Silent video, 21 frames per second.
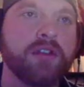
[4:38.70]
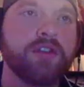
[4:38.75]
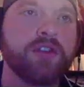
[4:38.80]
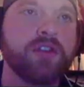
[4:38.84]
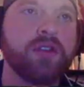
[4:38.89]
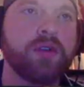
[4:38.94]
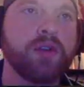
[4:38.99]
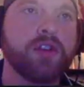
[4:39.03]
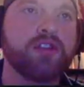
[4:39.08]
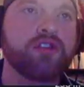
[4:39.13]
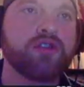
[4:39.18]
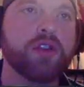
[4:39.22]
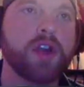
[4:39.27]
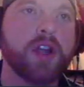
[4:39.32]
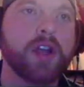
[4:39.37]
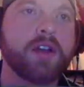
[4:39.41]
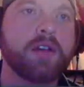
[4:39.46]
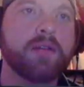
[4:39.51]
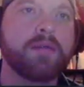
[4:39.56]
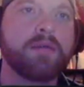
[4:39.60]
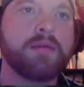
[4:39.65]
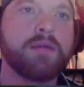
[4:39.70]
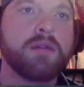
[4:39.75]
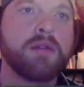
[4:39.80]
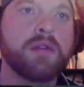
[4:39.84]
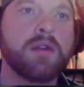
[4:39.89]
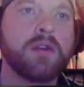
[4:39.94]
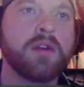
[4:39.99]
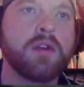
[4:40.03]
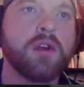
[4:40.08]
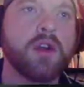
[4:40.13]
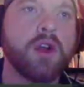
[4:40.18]
do a trick.
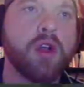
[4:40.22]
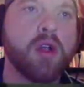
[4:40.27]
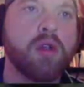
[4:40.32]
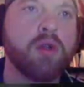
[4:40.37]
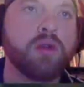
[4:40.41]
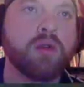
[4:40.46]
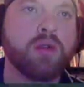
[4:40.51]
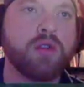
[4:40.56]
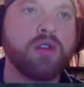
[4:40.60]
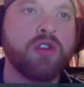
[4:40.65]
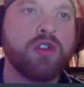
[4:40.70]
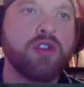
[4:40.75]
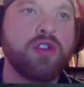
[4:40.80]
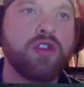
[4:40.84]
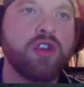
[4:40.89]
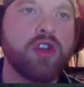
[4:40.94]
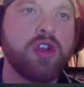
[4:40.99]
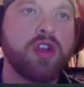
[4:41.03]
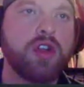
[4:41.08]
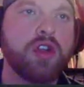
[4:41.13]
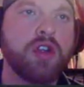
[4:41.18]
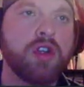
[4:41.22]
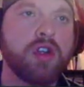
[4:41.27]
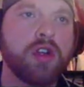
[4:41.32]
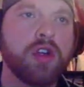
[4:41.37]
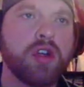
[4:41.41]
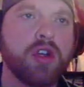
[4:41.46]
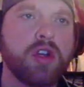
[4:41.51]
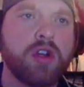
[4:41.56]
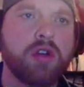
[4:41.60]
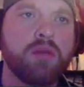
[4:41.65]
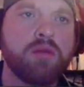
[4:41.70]

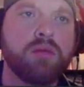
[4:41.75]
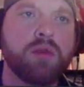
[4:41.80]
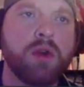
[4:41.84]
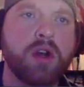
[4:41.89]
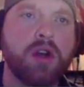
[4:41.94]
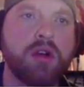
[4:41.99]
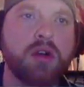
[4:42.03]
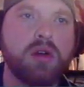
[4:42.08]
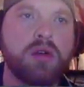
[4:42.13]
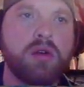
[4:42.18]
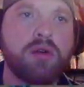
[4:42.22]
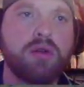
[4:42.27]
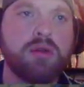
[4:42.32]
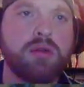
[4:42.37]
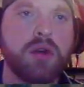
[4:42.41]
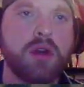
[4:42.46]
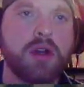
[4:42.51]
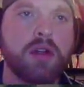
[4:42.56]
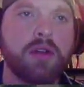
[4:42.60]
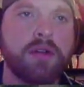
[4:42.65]
Yeah! Whoa!